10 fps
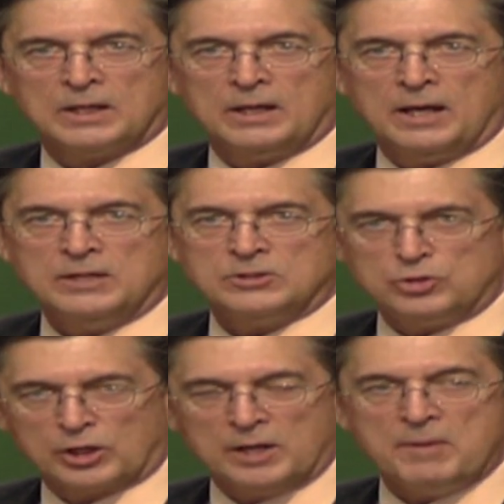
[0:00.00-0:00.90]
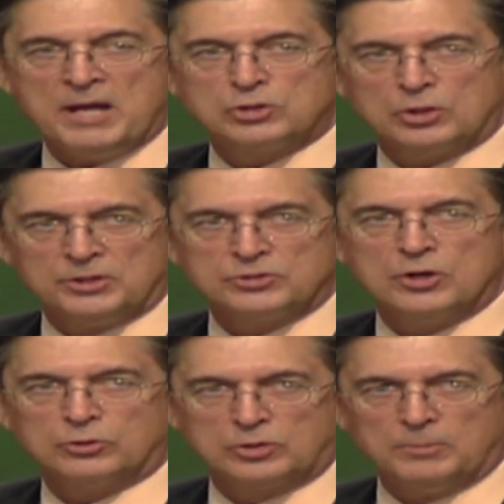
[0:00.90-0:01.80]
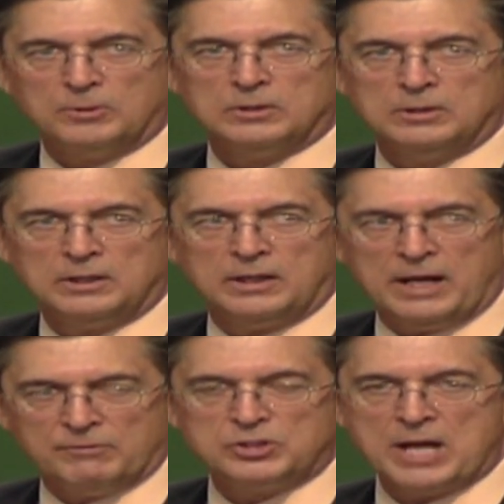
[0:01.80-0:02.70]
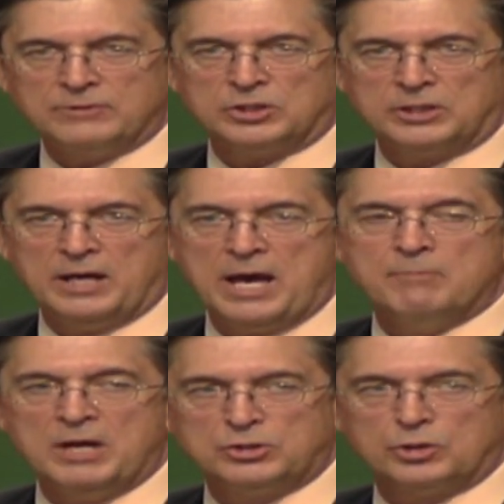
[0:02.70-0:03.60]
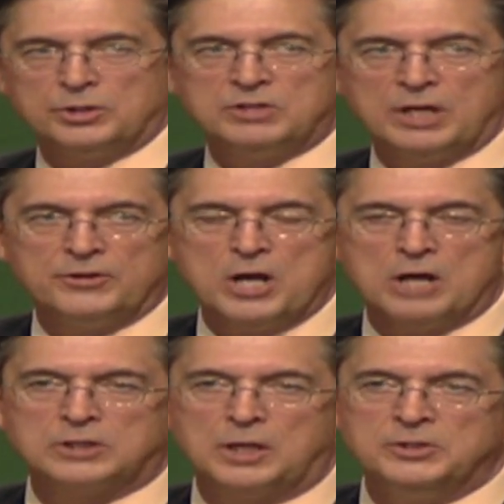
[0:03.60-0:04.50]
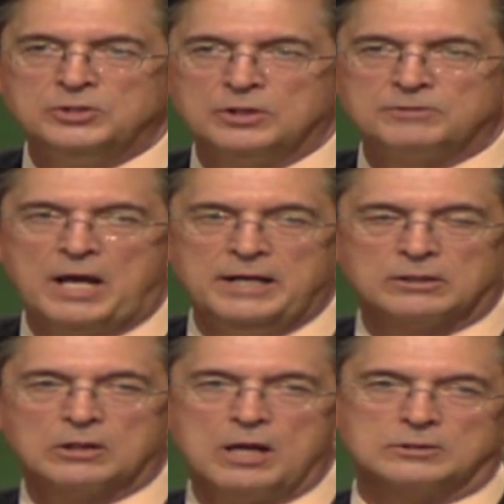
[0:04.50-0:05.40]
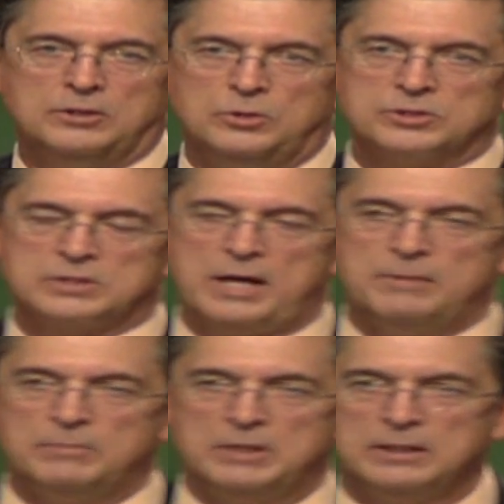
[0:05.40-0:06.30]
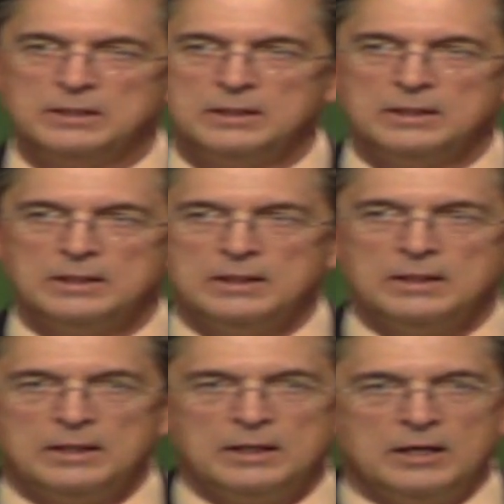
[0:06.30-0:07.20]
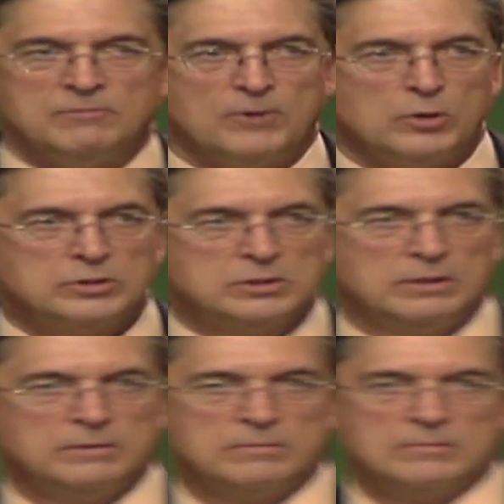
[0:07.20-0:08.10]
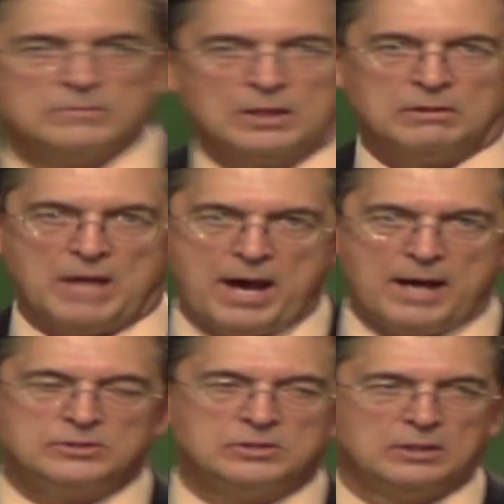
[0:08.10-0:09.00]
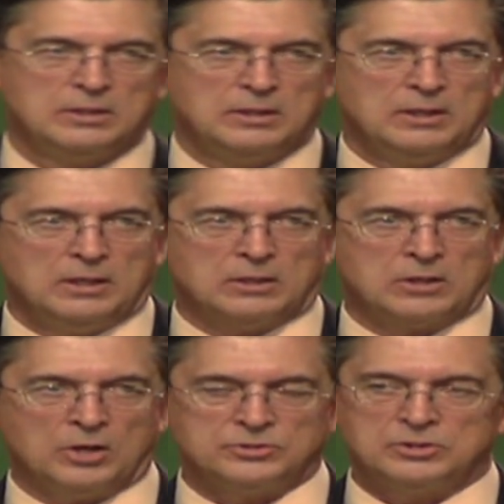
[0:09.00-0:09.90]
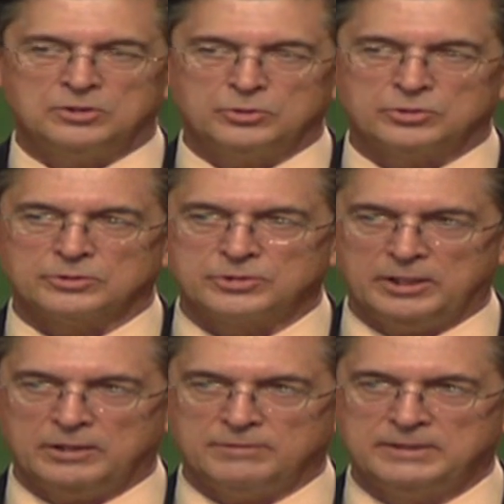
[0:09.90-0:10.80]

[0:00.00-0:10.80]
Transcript: He says, "You're going to make sure there's no trouble every chance you get, and make sure you tell the oncoming shift at 8 o'clock to do the same." And folks, that's a constitutional sheriff.